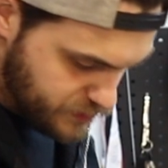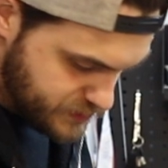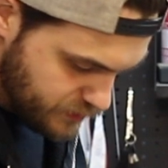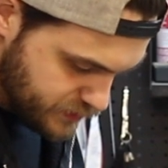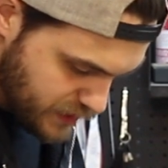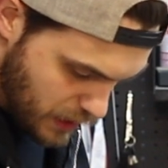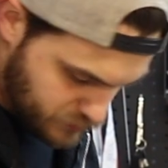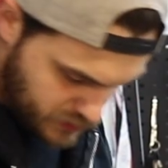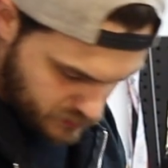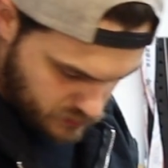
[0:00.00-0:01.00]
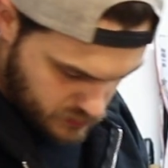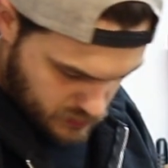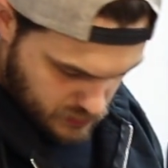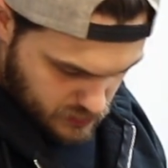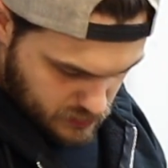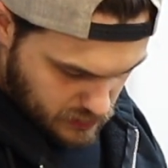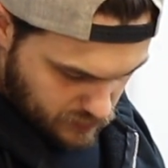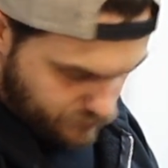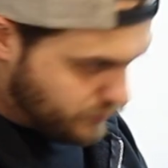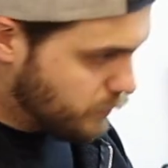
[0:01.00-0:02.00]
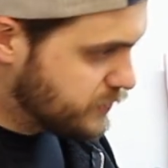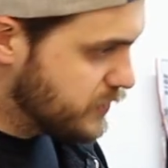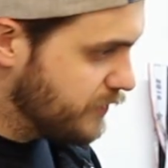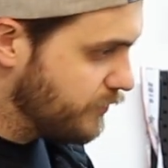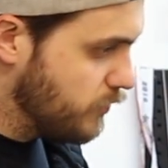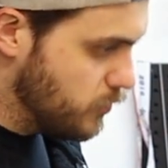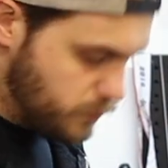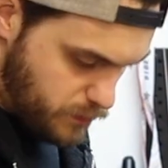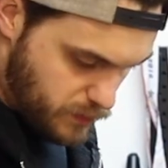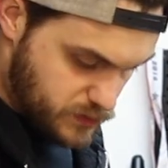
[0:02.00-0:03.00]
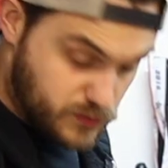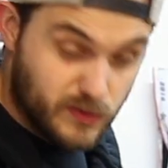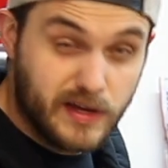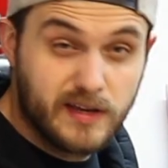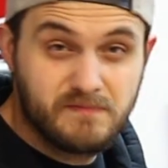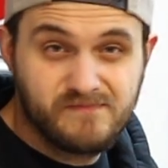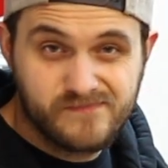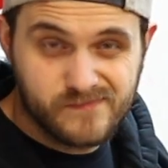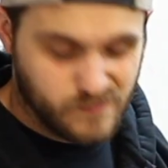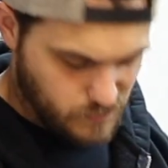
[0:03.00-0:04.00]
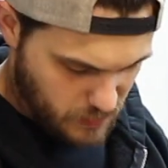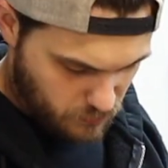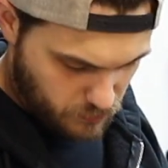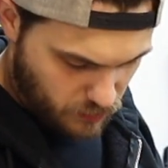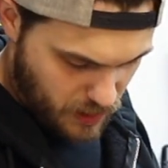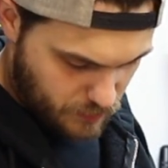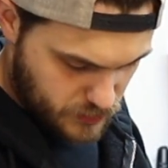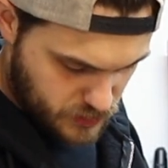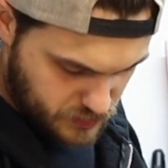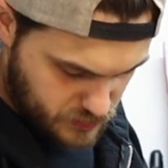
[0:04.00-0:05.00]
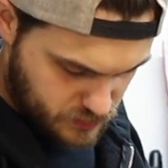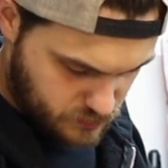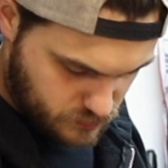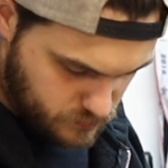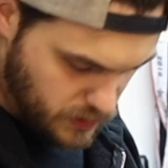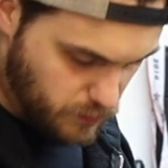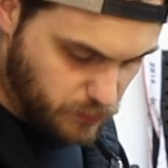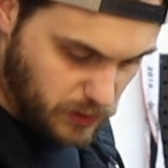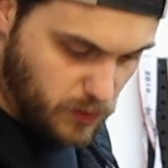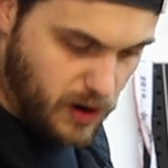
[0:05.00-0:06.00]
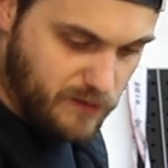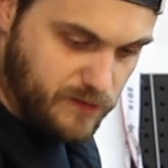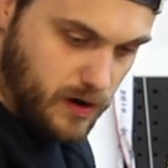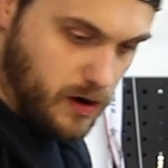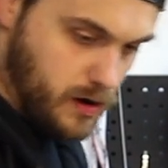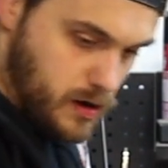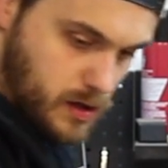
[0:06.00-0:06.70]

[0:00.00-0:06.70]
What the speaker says: this housing. If there was enough room in between, then I would probably just be able to blow it off there.